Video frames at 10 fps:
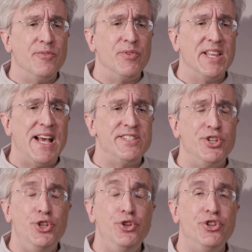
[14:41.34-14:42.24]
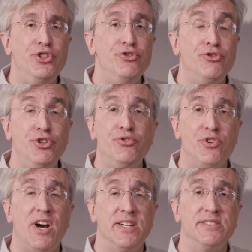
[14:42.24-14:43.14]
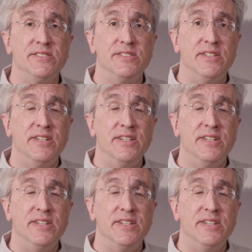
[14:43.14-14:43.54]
realized that you could use neutrons